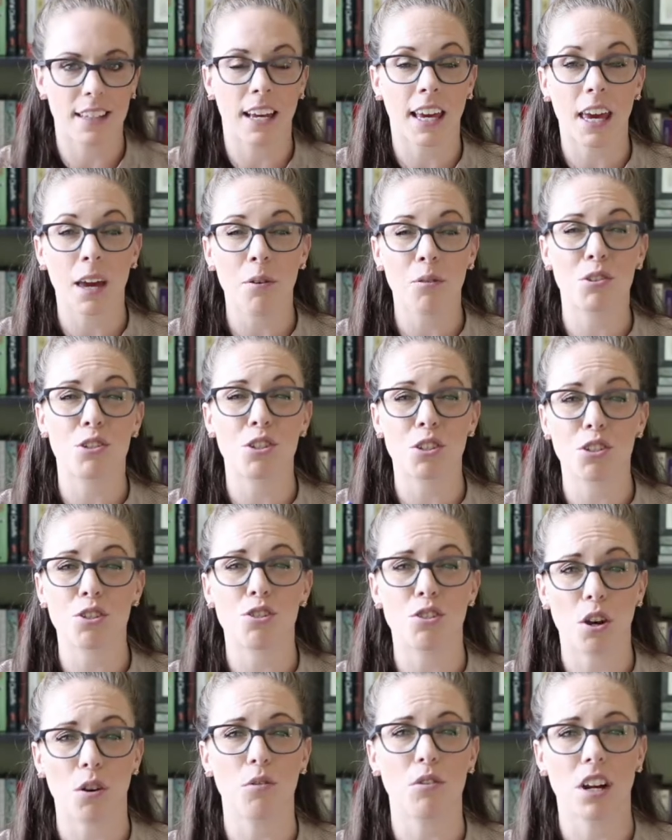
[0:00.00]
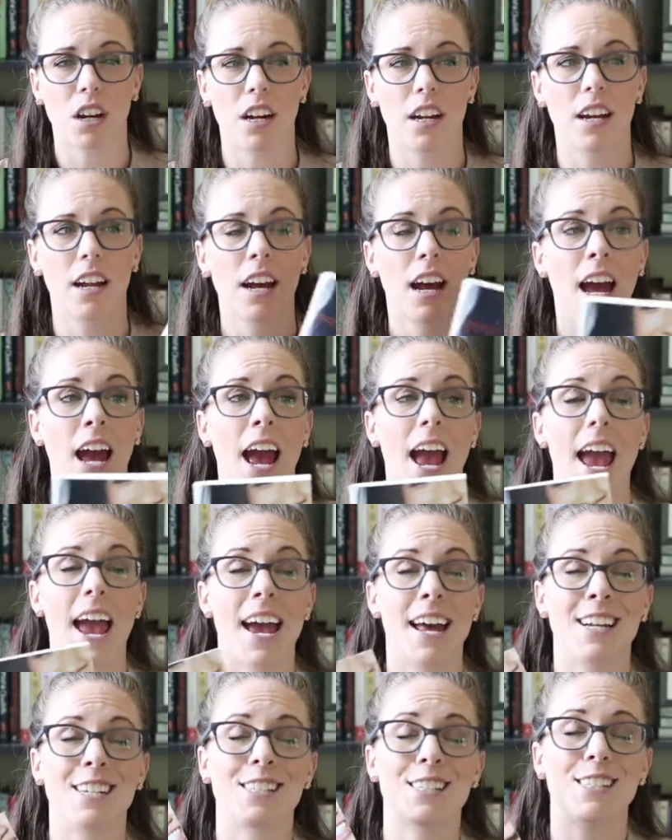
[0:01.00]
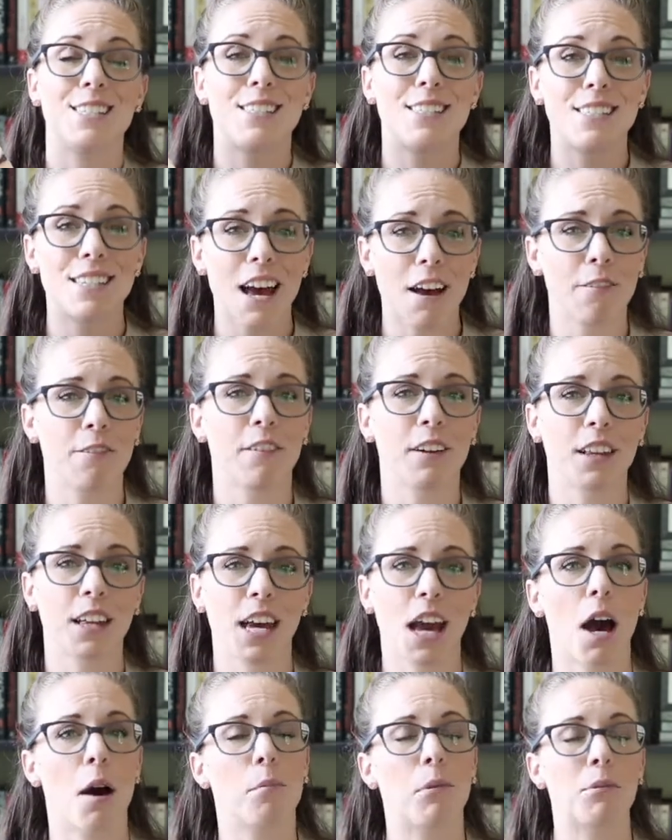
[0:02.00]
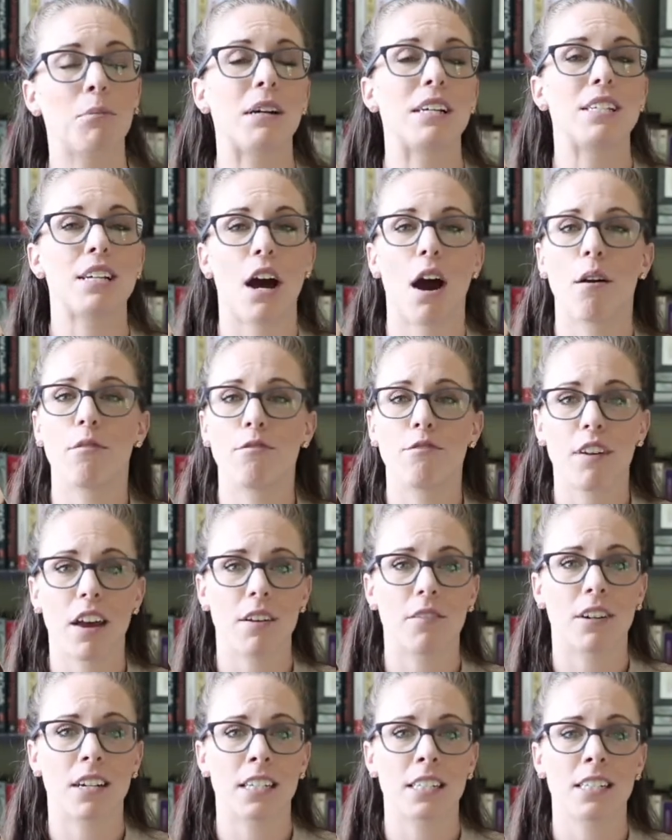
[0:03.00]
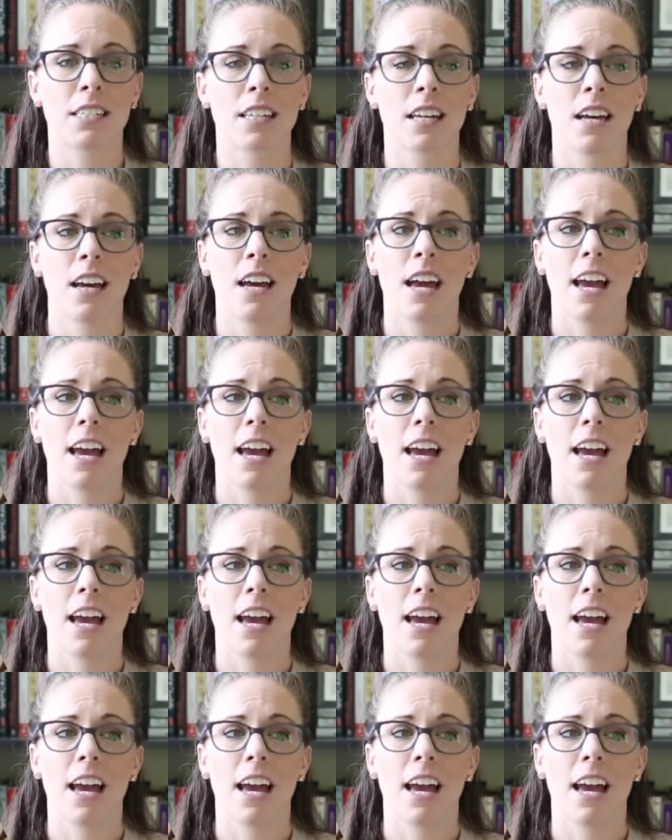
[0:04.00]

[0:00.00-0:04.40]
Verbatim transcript: Like it was just so good, and it's definitely up in my top favorites.